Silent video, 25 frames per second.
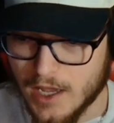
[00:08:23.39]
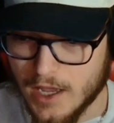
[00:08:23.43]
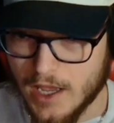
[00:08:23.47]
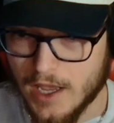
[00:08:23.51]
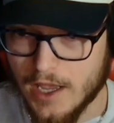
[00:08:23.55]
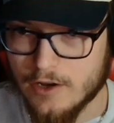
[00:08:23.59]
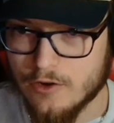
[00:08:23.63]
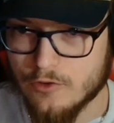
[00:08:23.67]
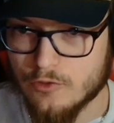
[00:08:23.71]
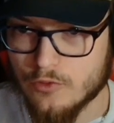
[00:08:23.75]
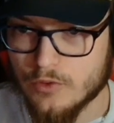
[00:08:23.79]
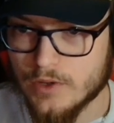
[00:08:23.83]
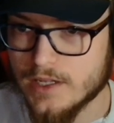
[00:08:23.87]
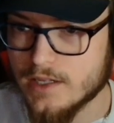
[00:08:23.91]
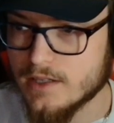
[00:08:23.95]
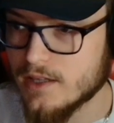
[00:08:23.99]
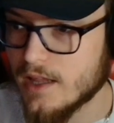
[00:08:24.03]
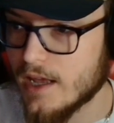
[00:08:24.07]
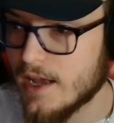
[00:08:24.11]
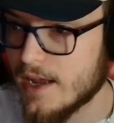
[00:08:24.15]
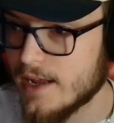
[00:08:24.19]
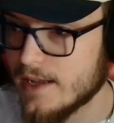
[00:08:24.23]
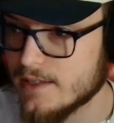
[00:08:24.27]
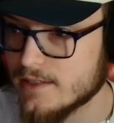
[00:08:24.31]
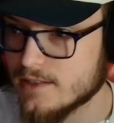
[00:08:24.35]
And
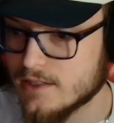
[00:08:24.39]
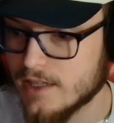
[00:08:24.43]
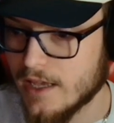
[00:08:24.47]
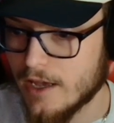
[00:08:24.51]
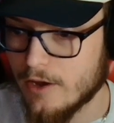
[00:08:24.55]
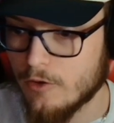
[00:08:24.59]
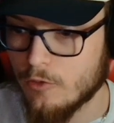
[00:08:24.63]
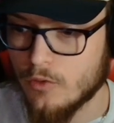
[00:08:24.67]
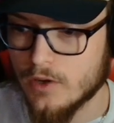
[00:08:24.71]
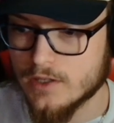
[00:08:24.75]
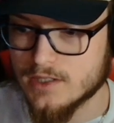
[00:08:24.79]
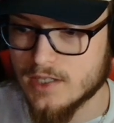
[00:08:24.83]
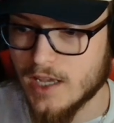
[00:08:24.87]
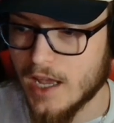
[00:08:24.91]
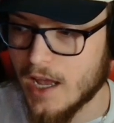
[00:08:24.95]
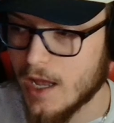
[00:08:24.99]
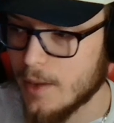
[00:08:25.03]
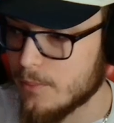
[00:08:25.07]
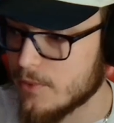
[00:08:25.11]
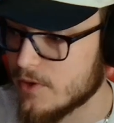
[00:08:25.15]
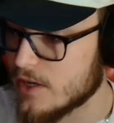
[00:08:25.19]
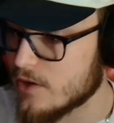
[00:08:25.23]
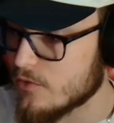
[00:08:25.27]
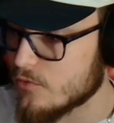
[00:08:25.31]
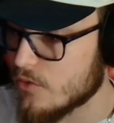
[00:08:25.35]
realize that what's
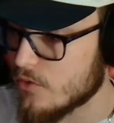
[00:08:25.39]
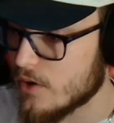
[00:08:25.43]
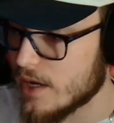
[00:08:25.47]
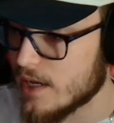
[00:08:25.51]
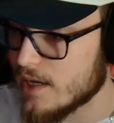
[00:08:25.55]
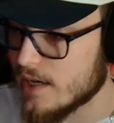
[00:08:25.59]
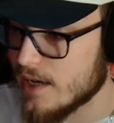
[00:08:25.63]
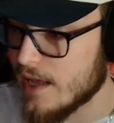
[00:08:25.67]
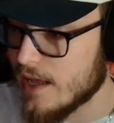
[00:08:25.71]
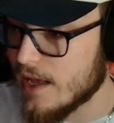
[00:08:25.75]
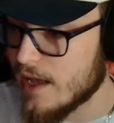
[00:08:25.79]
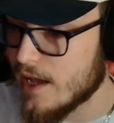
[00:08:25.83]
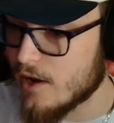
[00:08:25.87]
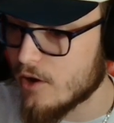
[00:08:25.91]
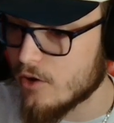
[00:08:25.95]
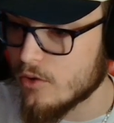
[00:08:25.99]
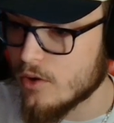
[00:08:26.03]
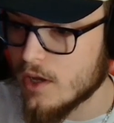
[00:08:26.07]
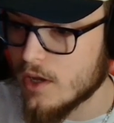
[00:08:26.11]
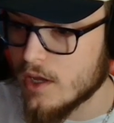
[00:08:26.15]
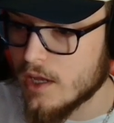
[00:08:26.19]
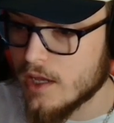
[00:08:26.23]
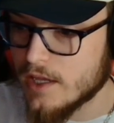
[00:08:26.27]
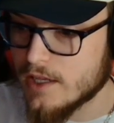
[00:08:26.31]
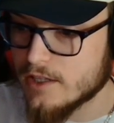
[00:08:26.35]
happening right now
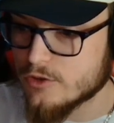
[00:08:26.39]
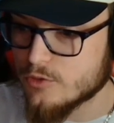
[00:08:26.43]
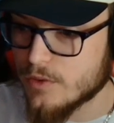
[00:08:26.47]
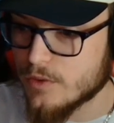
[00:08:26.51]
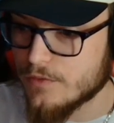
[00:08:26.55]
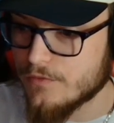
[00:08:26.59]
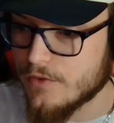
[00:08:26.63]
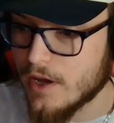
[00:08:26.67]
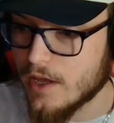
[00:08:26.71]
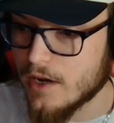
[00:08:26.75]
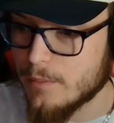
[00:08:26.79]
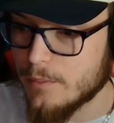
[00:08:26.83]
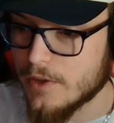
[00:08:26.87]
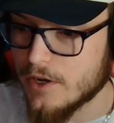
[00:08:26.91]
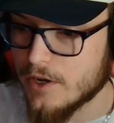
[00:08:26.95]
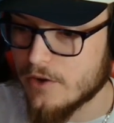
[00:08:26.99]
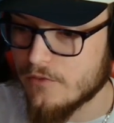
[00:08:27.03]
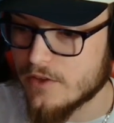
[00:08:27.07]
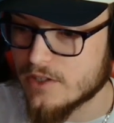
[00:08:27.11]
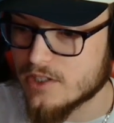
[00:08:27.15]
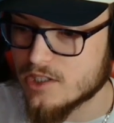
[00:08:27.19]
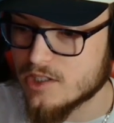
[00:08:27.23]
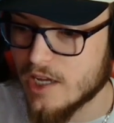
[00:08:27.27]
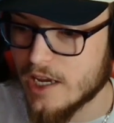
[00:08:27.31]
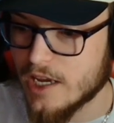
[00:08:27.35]
is we've got a bit of
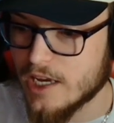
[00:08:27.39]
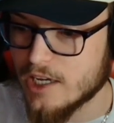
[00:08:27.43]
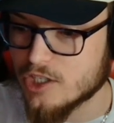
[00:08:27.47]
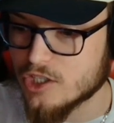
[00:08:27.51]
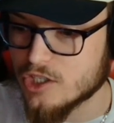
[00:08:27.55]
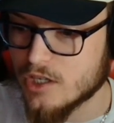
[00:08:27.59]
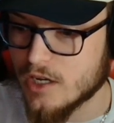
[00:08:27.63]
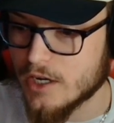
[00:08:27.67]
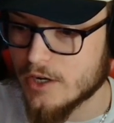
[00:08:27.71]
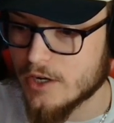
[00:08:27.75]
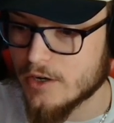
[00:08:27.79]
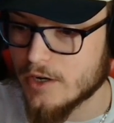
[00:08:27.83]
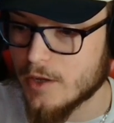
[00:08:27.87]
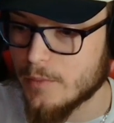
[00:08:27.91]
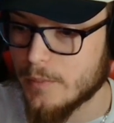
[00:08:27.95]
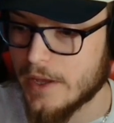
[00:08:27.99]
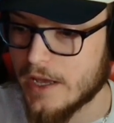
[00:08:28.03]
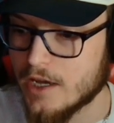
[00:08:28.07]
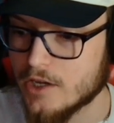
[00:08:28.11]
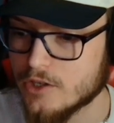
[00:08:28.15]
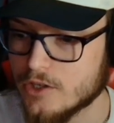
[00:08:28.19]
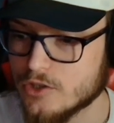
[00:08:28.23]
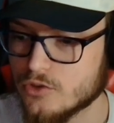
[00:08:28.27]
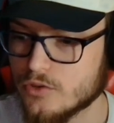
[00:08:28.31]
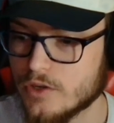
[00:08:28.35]
a stationary
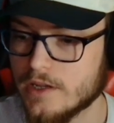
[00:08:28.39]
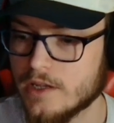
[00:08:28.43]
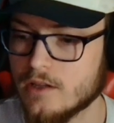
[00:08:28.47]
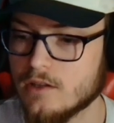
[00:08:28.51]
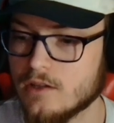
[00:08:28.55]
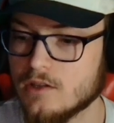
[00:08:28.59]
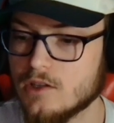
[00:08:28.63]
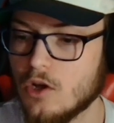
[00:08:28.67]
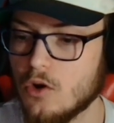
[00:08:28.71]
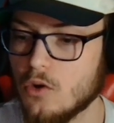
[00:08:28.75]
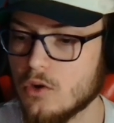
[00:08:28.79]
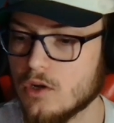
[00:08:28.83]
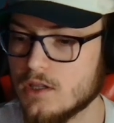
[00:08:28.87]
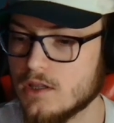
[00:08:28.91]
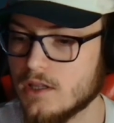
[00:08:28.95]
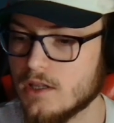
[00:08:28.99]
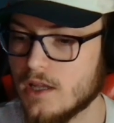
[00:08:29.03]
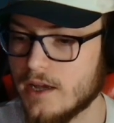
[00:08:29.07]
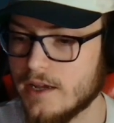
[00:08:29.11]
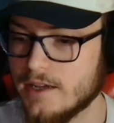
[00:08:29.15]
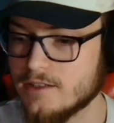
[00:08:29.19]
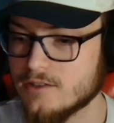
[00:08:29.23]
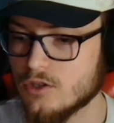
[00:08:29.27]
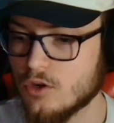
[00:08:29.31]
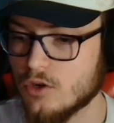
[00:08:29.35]
boundary
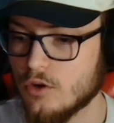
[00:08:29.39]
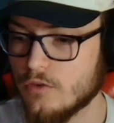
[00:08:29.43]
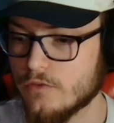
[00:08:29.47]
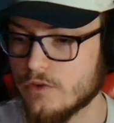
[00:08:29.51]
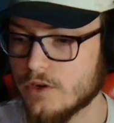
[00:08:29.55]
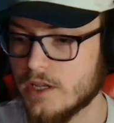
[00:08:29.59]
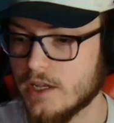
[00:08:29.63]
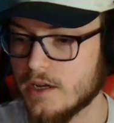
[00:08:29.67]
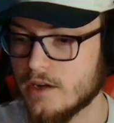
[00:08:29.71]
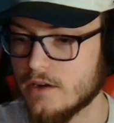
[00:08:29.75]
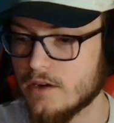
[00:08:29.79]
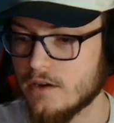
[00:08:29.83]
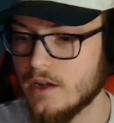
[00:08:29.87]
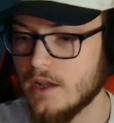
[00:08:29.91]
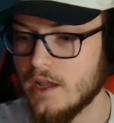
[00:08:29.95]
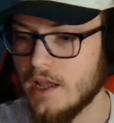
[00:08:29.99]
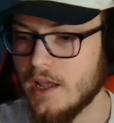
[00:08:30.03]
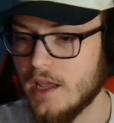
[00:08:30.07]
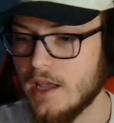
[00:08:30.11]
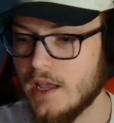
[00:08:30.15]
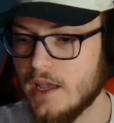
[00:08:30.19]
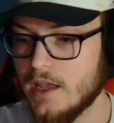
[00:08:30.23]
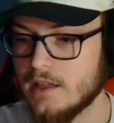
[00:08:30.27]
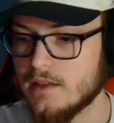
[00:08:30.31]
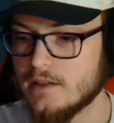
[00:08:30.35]
localized over here
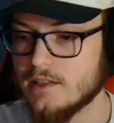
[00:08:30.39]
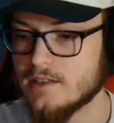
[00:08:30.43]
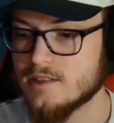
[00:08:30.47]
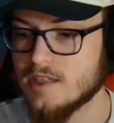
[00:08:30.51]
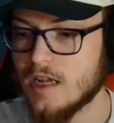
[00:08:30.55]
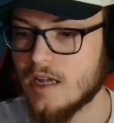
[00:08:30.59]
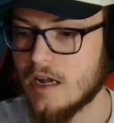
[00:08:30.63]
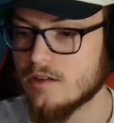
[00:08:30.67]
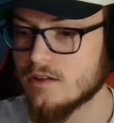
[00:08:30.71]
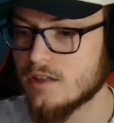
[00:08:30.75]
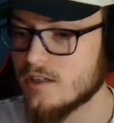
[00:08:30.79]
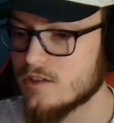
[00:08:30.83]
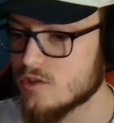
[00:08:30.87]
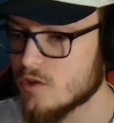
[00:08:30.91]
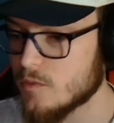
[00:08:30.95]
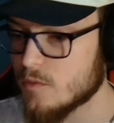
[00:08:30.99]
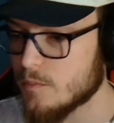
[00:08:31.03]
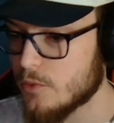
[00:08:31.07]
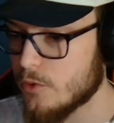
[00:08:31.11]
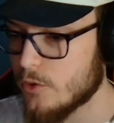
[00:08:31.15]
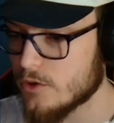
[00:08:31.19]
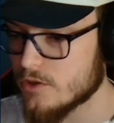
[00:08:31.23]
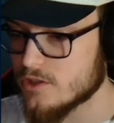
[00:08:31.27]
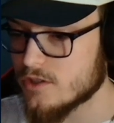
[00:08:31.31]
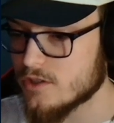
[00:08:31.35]
in the southeastern
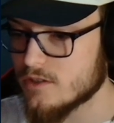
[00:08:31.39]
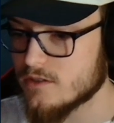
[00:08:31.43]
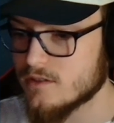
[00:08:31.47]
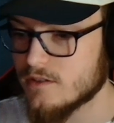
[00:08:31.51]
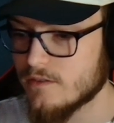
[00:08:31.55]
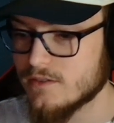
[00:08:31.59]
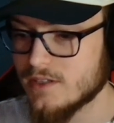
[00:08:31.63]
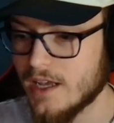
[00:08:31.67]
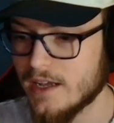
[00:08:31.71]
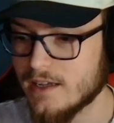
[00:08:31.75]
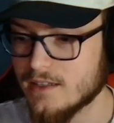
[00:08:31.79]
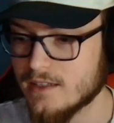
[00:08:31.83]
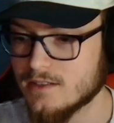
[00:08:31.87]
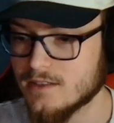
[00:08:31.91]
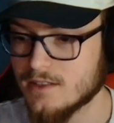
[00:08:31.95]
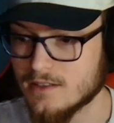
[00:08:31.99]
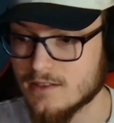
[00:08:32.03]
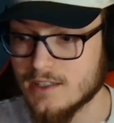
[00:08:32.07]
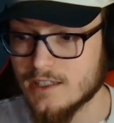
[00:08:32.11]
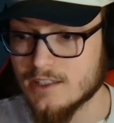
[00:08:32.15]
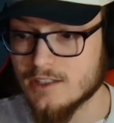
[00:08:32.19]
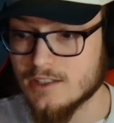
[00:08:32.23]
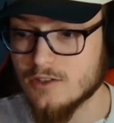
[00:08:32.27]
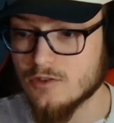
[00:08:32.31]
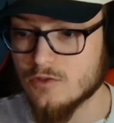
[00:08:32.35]
portions of Texas.
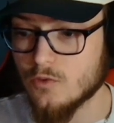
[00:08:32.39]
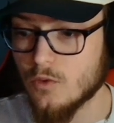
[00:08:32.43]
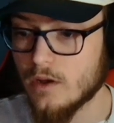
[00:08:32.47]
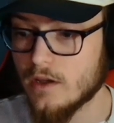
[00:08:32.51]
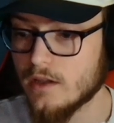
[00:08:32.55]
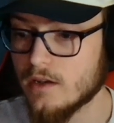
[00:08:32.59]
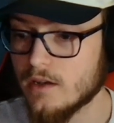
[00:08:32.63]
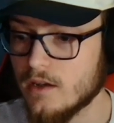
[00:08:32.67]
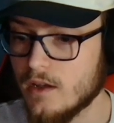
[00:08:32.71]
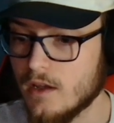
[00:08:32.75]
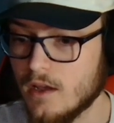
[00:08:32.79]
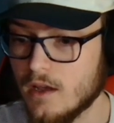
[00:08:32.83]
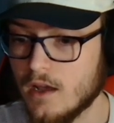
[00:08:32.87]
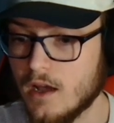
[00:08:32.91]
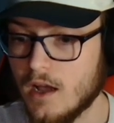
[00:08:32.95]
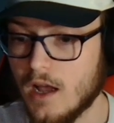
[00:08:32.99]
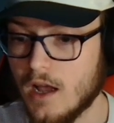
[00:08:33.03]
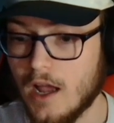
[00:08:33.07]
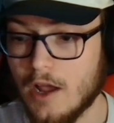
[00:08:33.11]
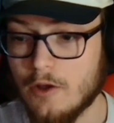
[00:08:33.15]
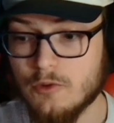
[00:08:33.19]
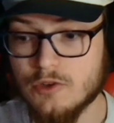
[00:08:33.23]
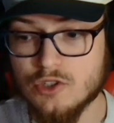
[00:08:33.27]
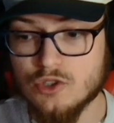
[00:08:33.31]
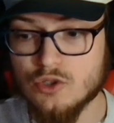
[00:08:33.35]
This is what
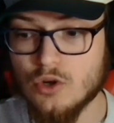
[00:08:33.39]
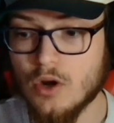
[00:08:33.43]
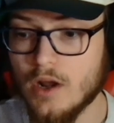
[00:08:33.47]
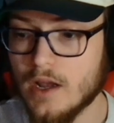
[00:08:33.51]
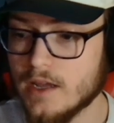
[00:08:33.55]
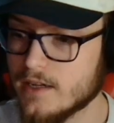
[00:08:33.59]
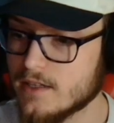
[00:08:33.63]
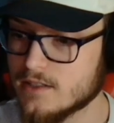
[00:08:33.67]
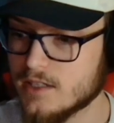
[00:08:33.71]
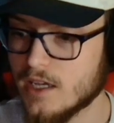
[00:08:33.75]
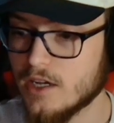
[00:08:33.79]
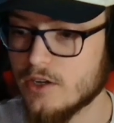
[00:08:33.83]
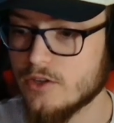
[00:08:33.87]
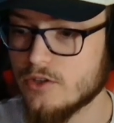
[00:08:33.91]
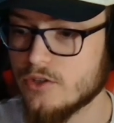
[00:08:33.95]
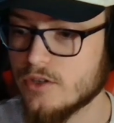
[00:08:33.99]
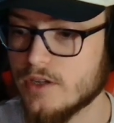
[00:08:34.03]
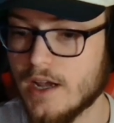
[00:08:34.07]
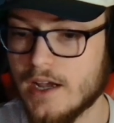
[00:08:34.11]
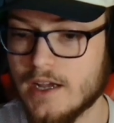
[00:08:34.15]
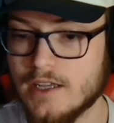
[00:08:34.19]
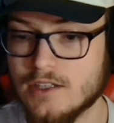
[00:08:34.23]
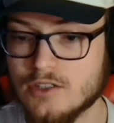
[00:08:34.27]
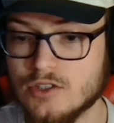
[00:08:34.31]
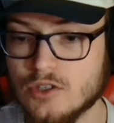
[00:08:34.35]
I was trying to tell you
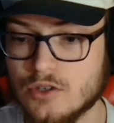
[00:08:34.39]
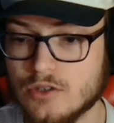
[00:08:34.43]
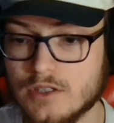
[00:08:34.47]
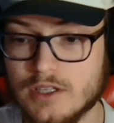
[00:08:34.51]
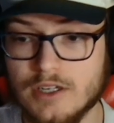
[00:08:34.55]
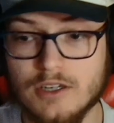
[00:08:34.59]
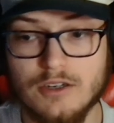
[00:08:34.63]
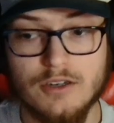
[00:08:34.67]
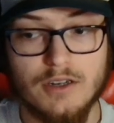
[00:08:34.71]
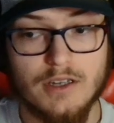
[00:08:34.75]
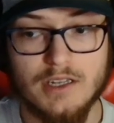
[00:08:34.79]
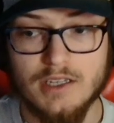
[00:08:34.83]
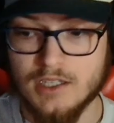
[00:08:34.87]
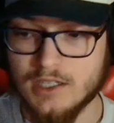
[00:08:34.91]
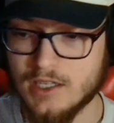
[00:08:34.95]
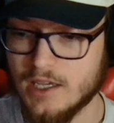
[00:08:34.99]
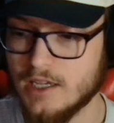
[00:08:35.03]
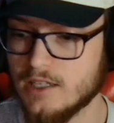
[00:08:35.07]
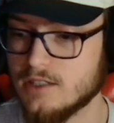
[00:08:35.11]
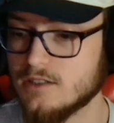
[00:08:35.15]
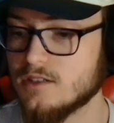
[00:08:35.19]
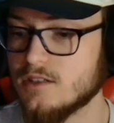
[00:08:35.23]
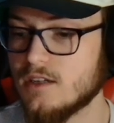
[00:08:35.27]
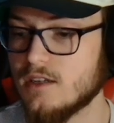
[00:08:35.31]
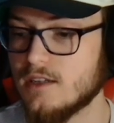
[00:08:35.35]
guys earlier in
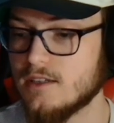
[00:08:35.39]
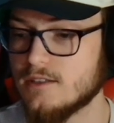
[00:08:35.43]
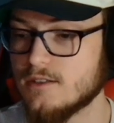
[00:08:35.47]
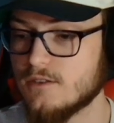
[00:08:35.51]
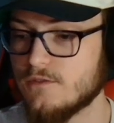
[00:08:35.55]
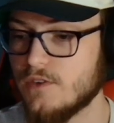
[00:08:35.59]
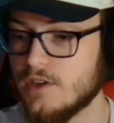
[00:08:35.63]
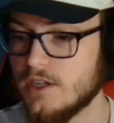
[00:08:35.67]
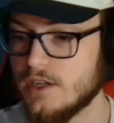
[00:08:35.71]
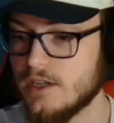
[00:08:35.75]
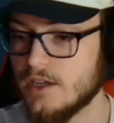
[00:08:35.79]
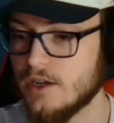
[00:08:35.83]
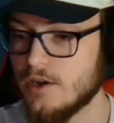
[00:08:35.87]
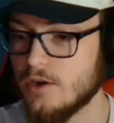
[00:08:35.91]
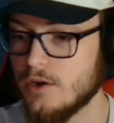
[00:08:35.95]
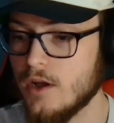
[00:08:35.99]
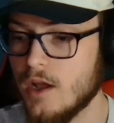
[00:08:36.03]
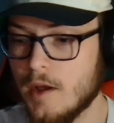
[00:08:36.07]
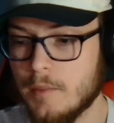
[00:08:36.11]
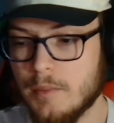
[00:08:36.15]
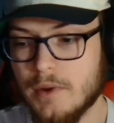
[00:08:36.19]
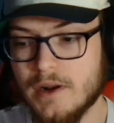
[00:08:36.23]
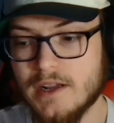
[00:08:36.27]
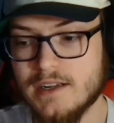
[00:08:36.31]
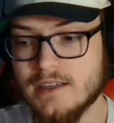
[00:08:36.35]
yesterday's video,
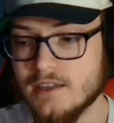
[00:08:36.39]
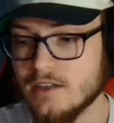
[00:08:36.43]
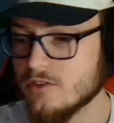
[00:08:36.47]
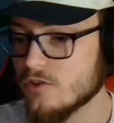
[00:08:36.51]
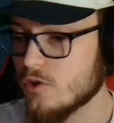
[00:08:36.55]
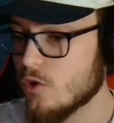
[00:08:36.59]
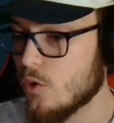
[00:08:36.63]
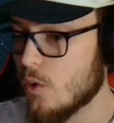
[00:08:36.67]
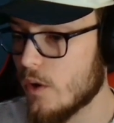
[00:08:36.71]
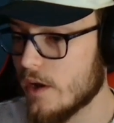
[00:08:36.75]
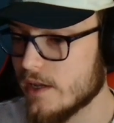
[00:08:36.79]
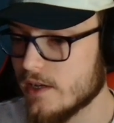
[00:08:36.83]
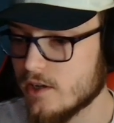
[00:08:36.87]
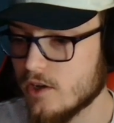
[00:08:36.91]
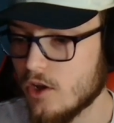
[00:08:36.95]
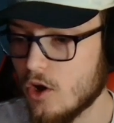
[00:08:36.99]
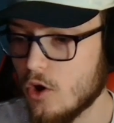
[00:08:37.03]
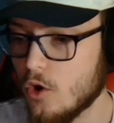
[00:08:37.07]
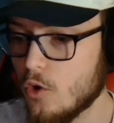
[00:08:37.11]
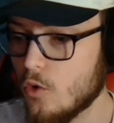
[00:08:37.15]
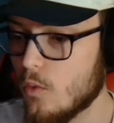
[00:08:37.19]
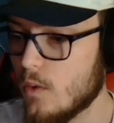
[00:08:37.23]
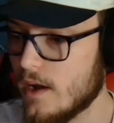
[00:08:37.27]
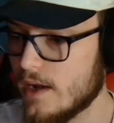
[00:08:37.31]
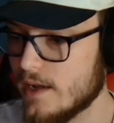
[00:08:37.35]
but I didn't quite
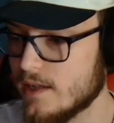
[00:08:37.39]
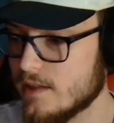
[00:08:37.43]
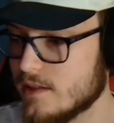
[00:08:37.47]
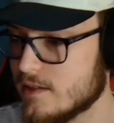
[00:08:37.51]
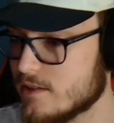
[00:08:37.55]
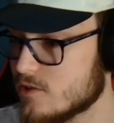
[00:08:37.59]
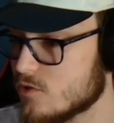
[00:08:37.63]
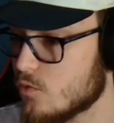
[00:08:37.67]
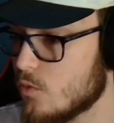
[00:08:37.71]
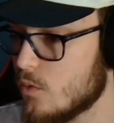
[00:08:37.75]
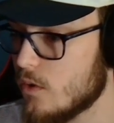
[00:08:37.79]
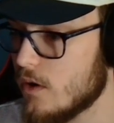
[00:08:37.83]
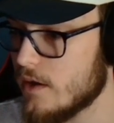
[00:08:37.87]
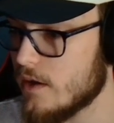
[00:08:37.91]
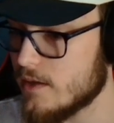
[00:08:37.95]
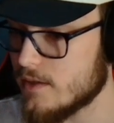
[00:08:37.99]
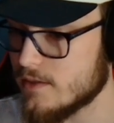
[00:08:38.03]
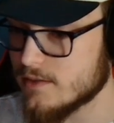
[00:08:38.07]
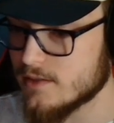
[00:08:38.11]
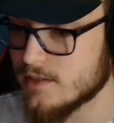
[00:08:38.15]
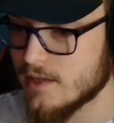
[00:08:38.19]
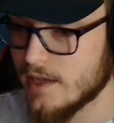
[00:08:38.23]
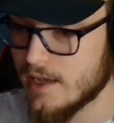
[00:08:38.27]
know why this was.